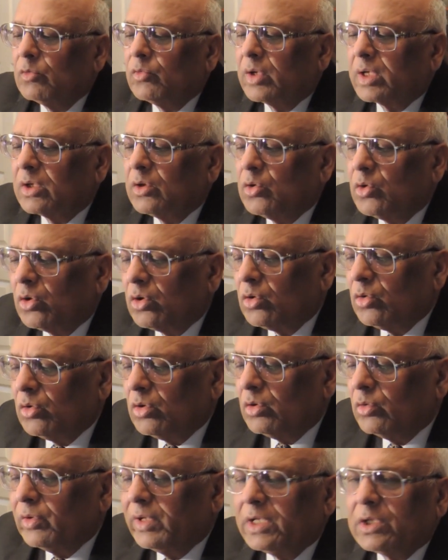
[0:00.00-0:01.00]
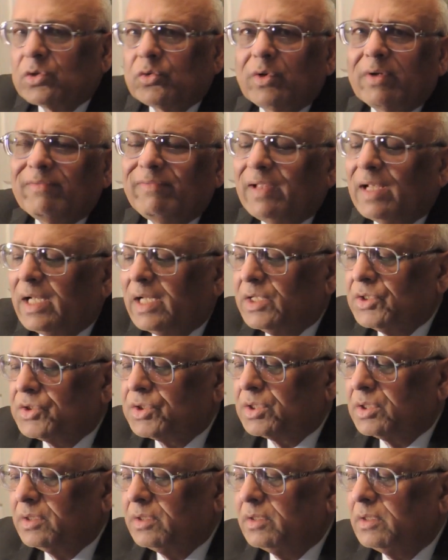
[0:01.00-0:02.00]
One guru went to a
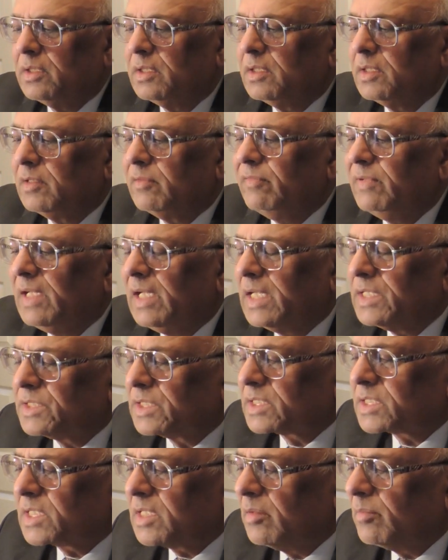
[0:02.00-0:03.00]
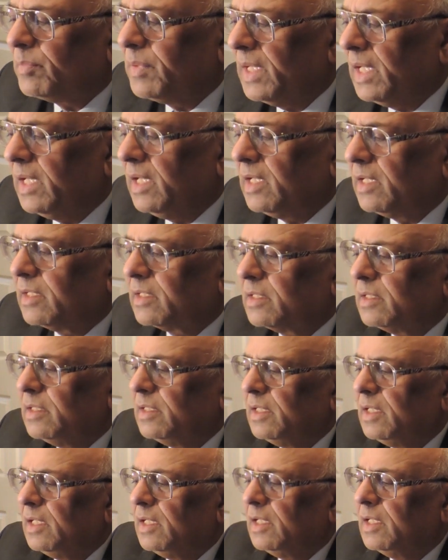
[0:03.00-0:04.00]
village. The villagers complained
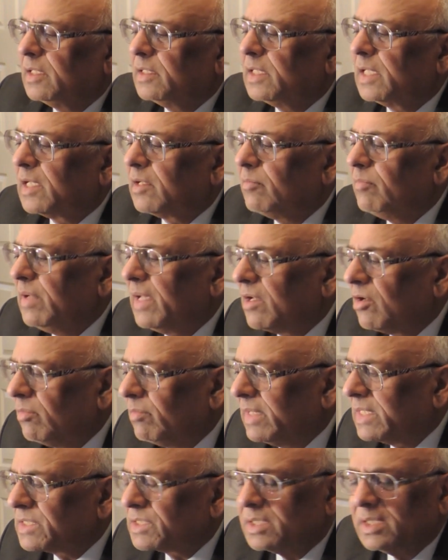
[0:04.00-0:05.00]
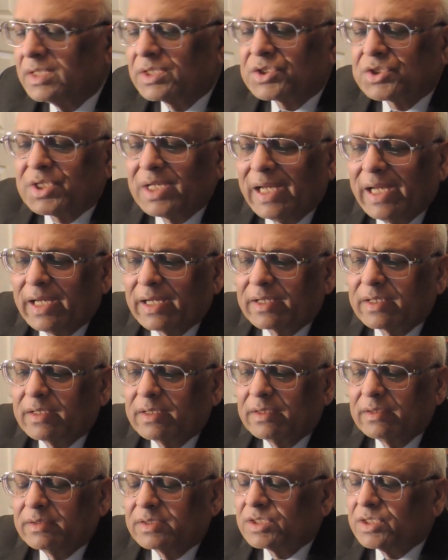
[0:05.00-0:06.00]
that a venomous
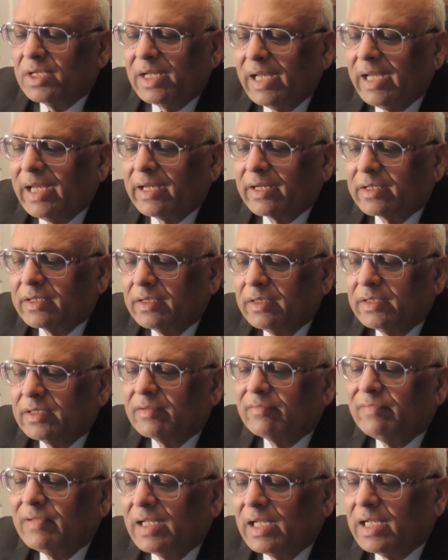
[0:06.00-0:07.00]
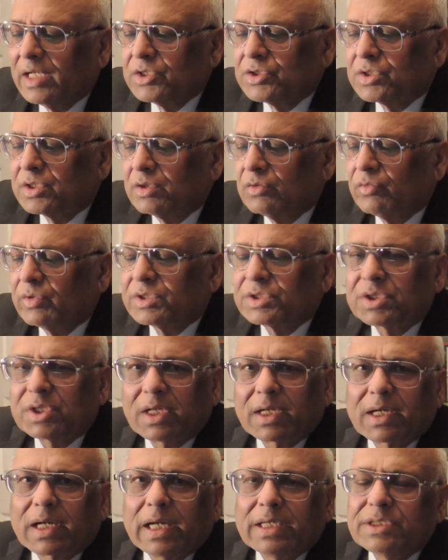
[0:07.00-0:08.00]
snake in the village was
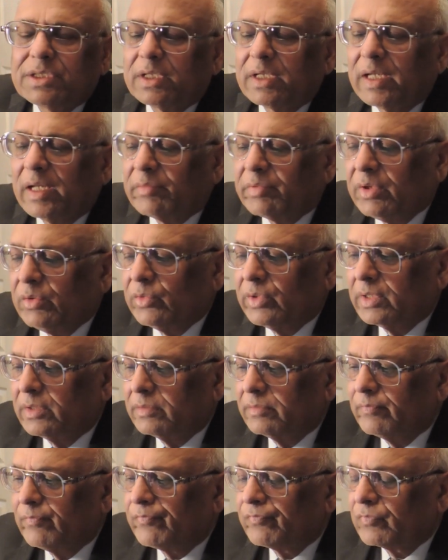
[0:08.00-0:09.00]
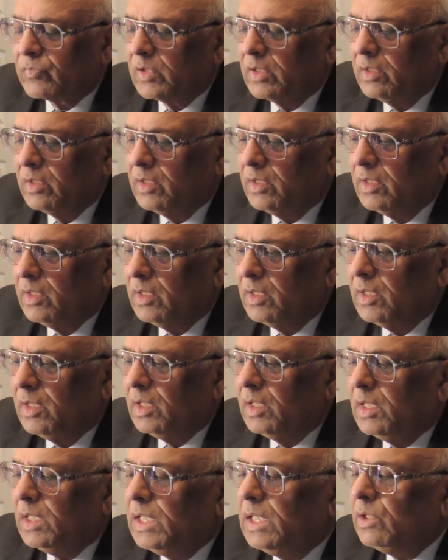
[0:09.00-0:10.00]
terrorizing everyone.
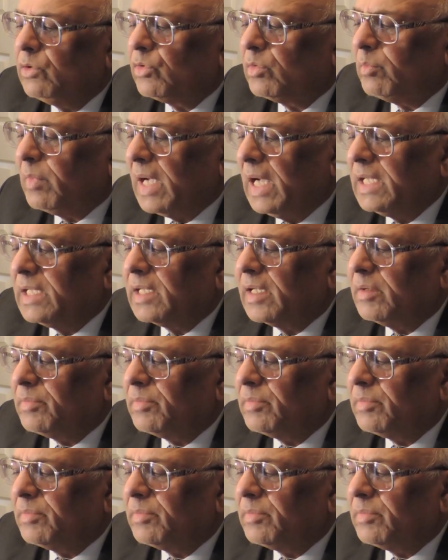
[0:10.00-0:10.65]
He would bite